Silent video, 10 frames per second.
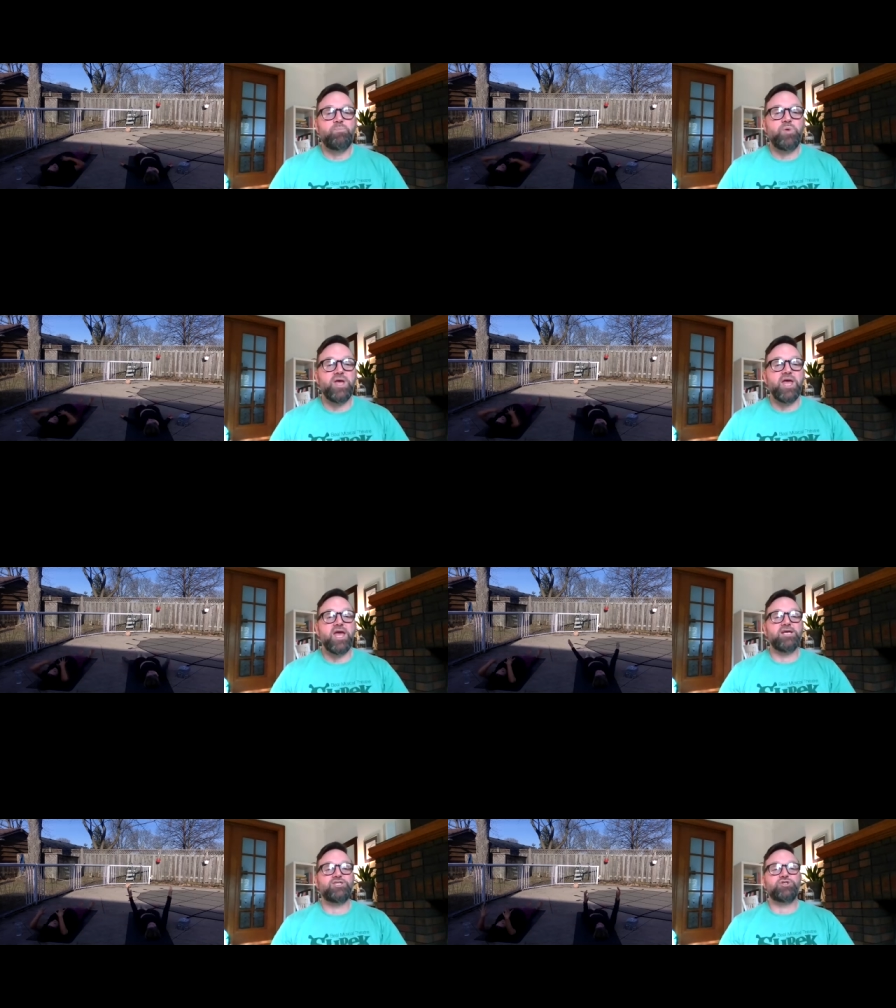
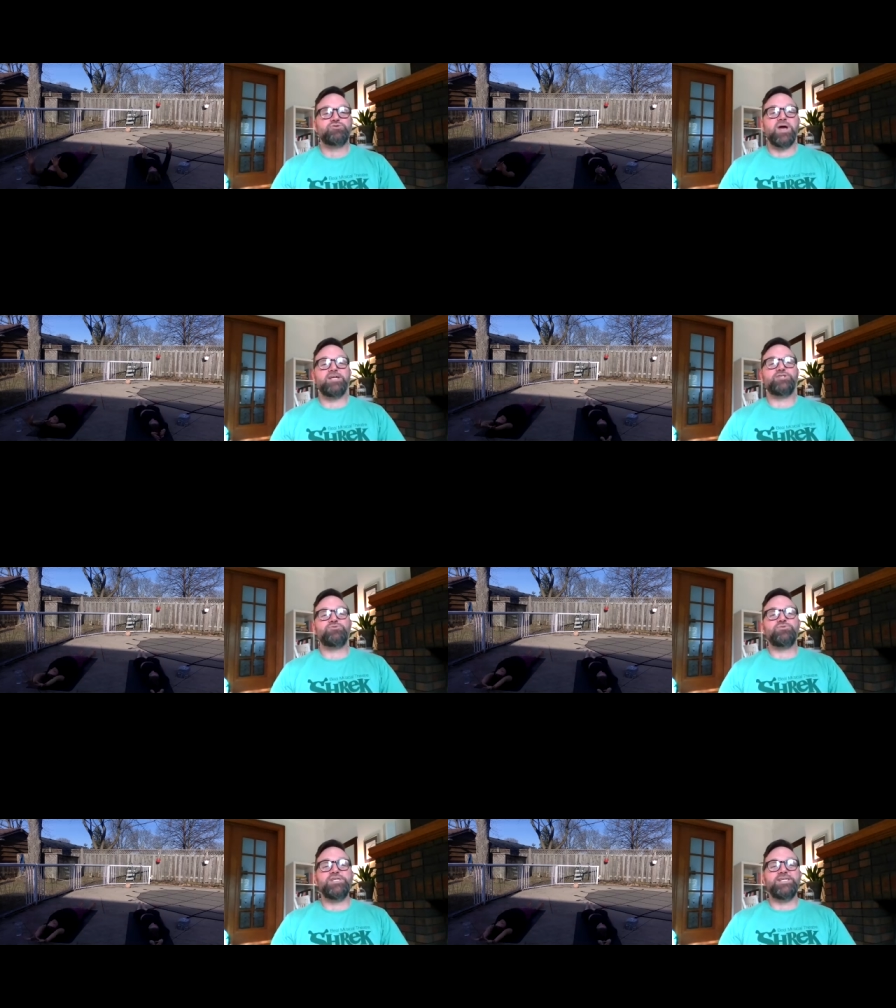Big stretch,
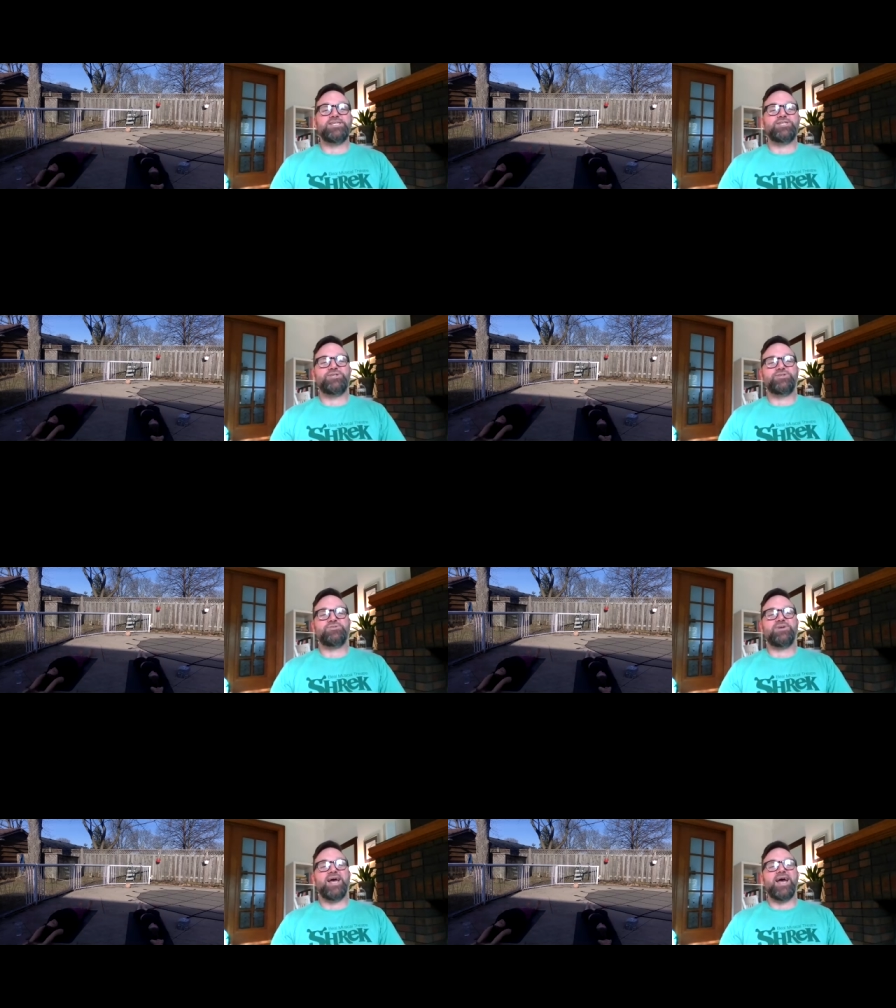reach,
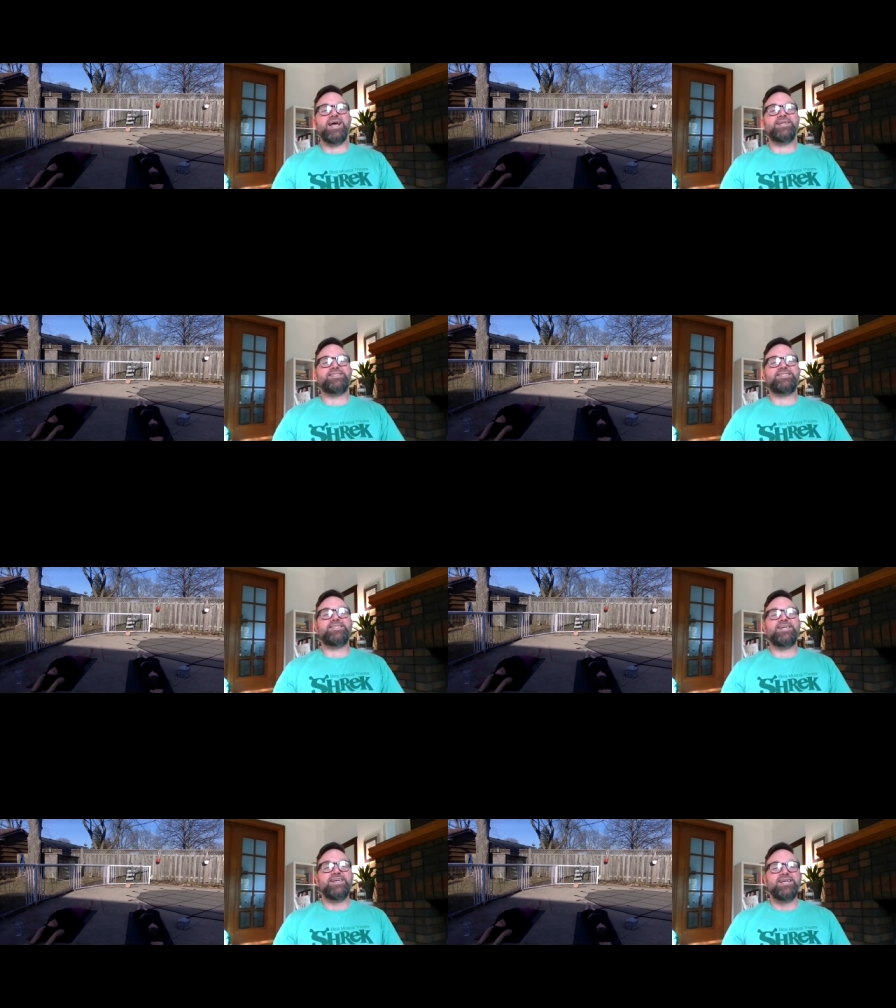
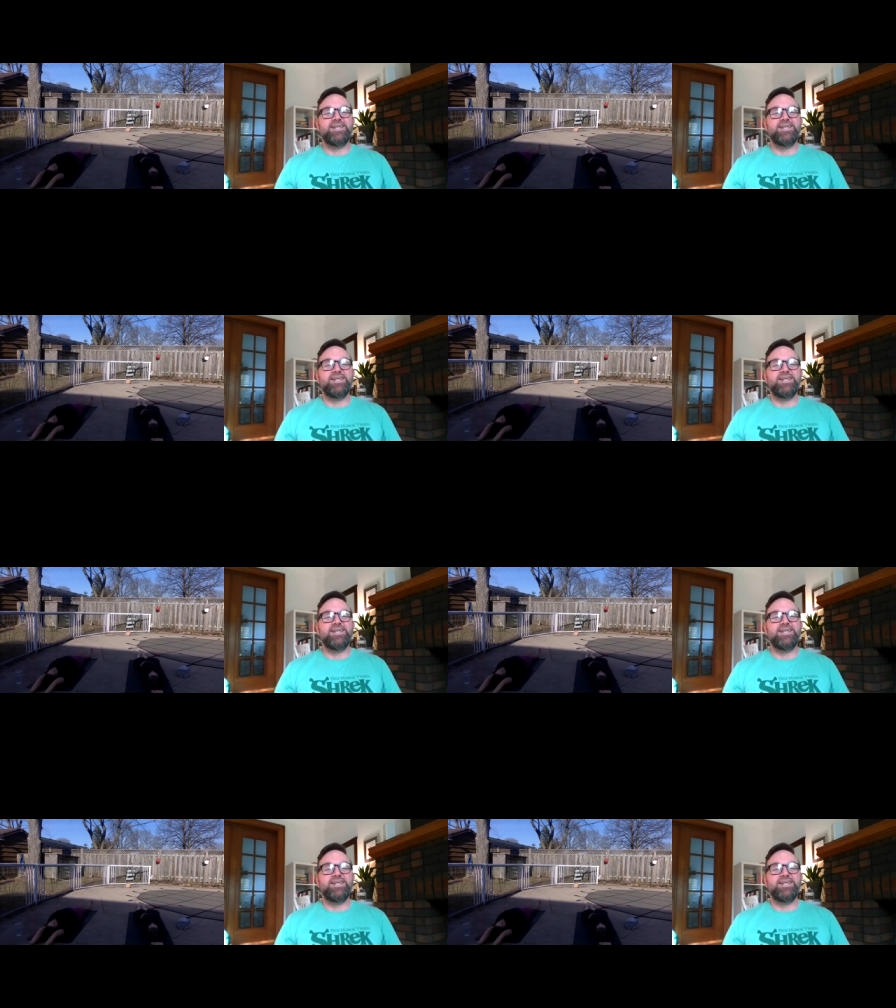stretch.